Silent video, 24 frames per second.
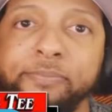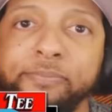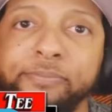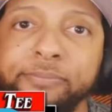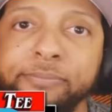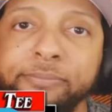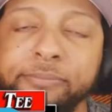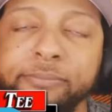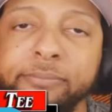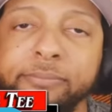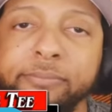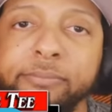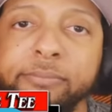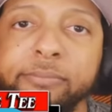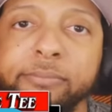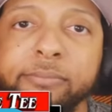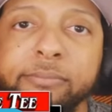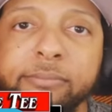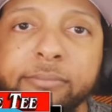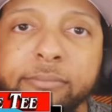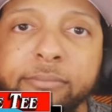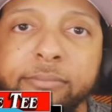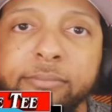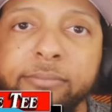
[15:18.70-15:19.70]

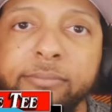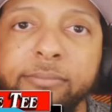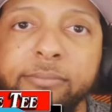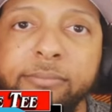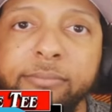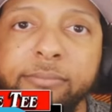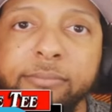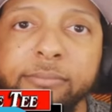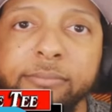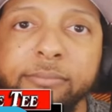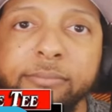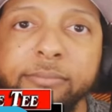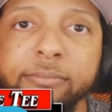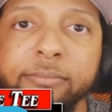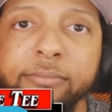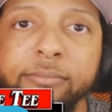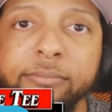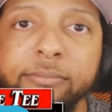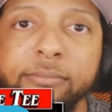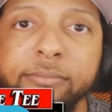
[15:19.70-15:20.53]
[no speech]